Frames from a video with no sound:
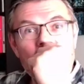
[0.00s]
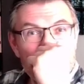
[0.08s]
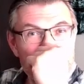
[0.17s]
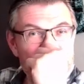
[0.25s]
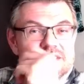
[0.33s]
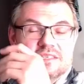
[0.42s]

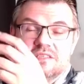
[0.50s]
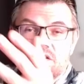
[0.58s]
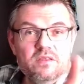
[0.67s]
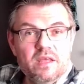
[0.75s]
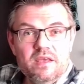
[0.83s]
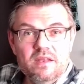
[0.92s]
This is not
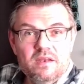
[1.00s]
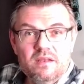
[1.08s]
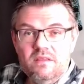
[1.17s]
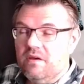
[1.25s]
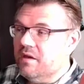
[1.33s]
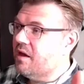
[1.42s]
taken
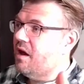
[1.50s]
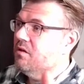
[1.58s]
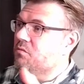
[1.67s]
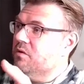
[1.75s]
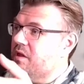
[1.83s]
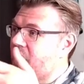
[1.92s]
into account.
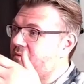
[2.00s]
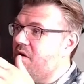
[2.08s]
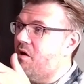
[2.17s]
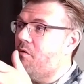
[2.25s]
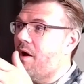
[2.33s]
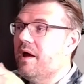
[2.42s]
Whatever I
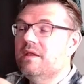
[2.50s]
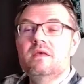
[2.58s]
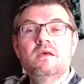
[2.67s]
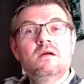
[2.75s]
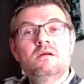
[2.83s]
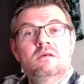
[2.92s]
write
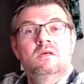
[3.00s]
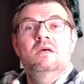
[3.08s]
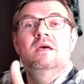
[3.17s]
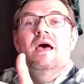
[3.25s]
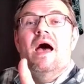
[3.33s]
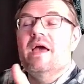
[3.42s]
here,
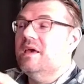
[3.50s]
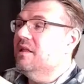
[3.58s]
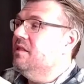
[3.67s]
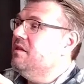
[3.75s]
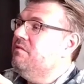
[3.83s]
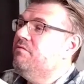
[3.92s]
I
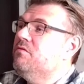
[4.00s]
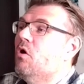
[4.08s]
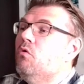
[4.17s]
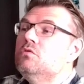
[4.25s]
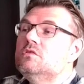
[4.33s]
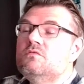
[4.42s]
can leave
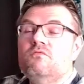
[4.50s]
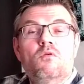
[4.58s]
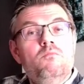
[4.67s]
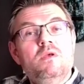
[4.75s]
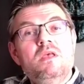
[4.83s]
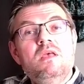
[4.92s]
notes for
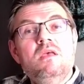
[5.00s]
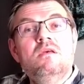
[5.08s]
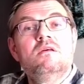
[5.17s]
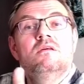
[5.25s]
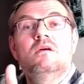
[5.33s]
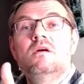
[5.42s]
me,
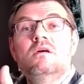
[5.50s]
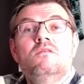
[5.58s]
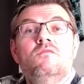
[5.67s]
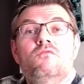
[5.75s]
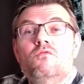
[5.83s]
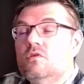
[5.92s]
uh,
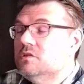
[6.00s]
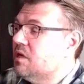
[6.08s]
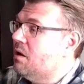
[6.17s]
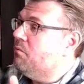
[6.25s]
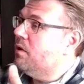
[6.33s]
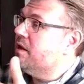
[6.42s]
for
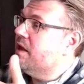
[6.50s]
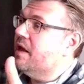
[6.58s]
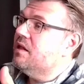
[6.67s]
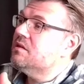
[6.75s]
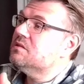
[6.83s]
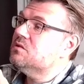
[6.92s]
somebody
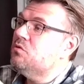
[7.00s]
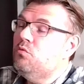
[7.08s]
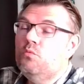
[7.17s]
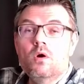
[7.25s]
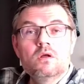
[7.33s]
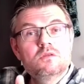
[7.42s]
else who
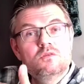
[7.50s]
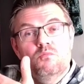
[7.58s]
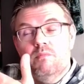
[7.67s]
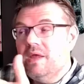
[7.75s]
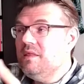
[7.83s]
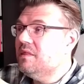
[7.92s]
want to
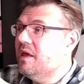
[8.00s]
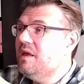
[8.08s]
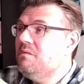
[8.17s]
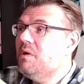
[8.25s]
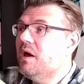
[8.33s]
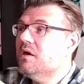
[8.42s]

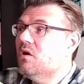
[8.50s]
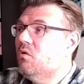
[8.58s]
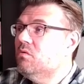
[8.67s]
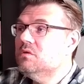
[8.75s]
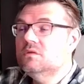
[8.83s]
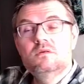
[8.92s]
maintain my
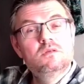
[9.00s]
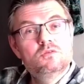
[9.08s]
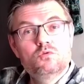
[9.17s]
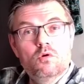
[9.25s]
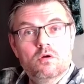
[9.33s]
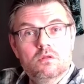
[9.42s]
code,
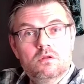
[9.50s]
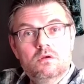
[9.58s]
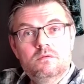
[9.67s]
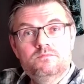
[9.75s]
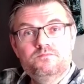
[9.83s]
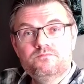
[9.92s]
so on.
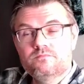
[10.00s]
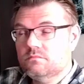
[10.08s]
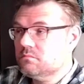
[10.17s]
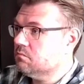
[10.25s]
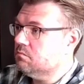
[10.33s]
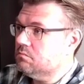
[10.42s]

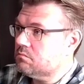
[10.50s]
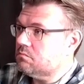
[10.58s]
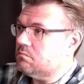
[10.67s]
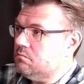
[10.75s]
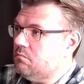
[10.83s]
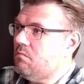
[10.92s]

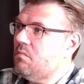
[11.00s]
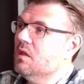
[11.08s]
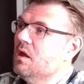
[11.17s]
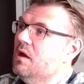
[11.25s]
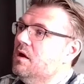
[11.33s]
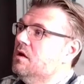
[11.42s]

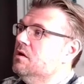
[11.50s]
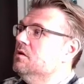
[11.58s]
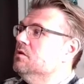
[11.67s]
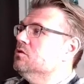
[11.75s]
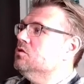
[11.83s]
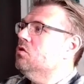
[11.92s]
Yeah?
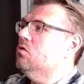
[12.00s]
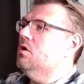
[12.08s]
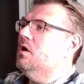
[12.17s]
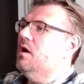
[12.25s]
So,